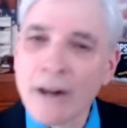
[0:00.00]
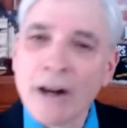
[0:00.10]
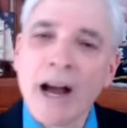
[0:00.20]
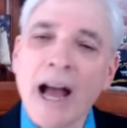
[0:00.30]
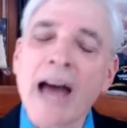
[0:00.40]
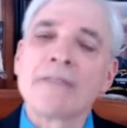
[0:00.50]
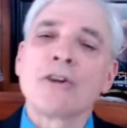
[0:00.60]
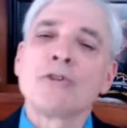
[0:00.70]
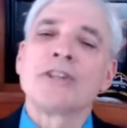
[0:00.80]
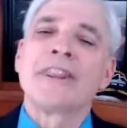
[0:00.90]
Out of
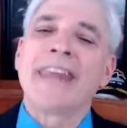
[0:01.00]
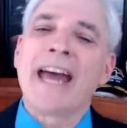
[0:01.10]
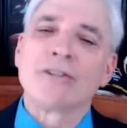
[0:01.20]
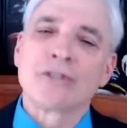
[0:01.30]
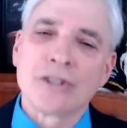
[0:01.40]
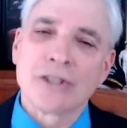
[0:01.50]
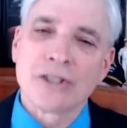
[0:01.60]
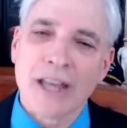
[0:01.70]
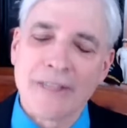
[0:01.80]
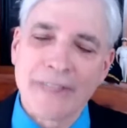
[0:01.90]
those thousands
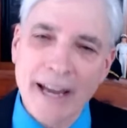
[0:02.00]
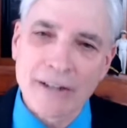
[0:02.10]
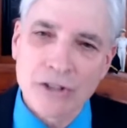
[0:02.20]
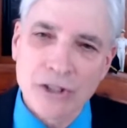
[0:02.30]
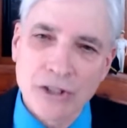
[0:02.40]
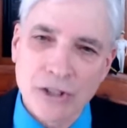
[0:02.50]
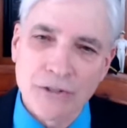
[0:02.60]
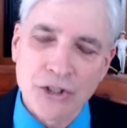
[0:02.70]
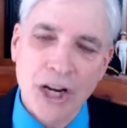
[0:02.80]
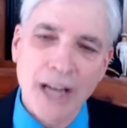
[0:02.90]
and thousands of
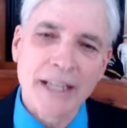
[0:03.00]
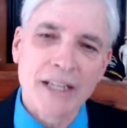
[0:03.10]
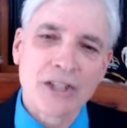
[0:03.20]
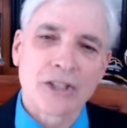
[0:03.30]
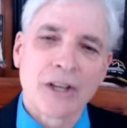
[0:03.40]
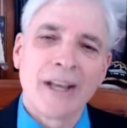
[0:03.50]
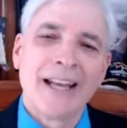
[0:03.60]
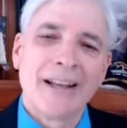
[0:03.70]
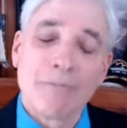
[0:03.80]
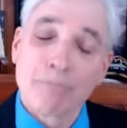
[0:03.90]
Chinese,
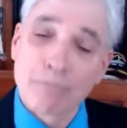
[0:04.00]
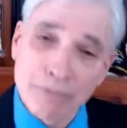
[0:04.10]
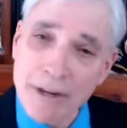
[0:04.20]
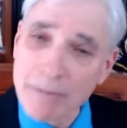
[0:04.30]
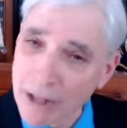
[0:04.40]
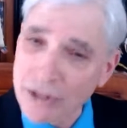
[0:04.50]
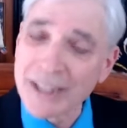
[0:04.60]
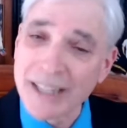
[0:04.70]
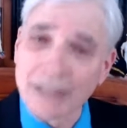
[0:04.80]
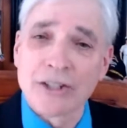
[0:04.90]
pretty much
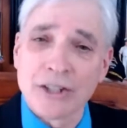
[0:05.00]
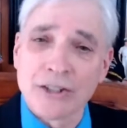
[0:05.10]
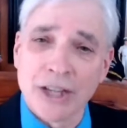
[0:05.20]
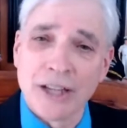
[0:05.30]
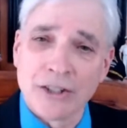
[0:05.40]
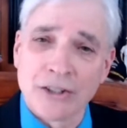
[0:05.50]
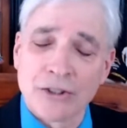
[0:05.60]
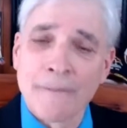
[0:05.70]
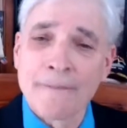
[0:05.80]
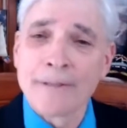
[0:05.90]
intelligence
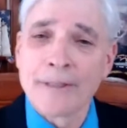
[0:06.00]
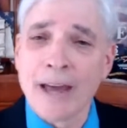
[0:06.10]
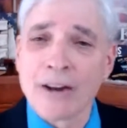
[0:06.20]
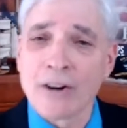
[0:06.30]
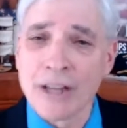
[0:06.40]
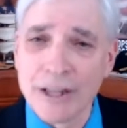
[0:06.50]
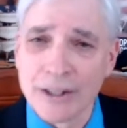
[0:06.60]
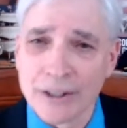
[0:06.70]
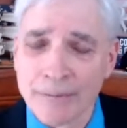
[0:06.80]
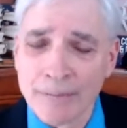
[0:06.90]
agents that are
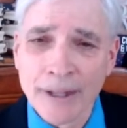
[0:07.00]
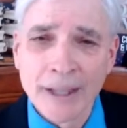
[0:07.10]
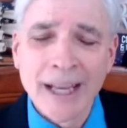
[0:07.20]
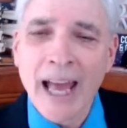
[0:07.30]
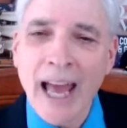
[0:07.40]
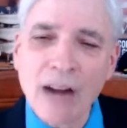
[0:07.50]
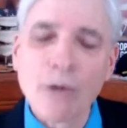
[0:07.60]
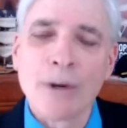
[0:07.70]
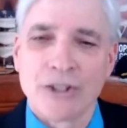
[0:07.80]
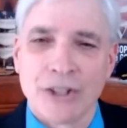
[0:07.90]
here,
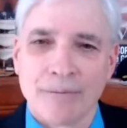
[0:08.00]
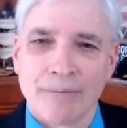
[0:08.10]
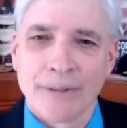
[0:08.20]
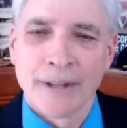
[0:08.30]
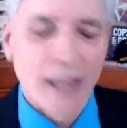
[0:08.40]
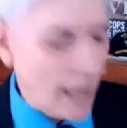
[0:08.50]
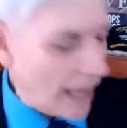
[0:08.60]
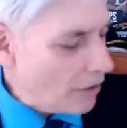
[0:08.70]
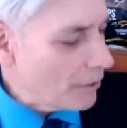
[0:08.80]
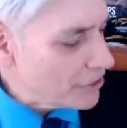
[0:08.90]
how is it
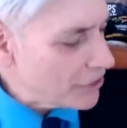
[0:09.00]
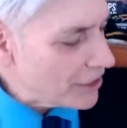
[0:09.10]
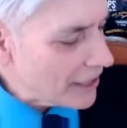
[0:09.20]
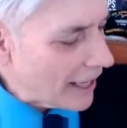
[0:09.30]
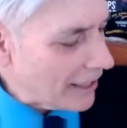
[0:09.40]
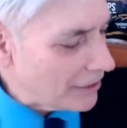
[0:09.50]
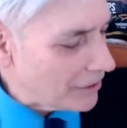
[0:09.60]
that